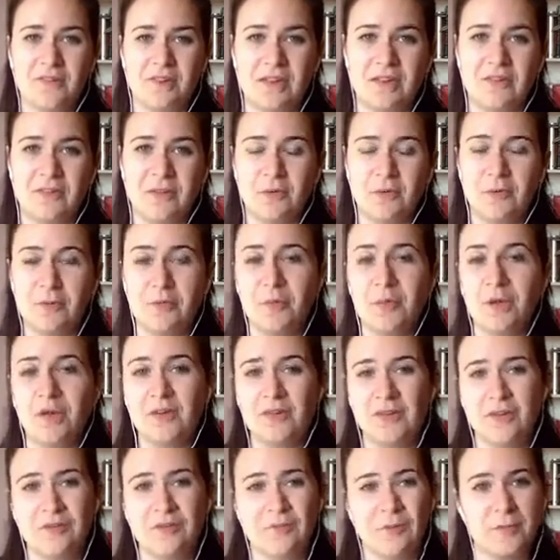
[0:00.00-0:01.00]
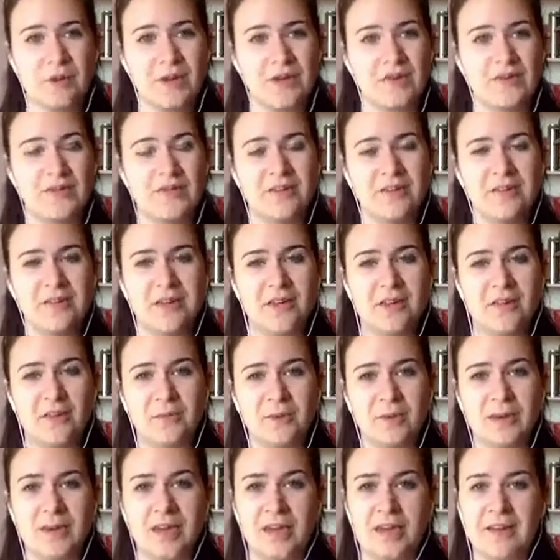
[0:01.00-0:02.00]
to give you as much information as
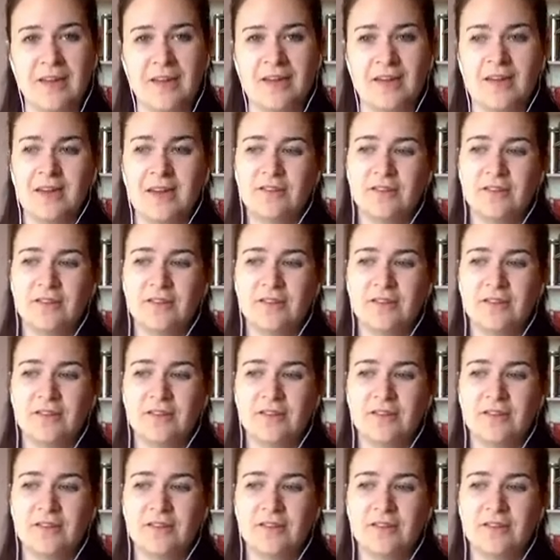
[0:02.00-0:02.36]
we can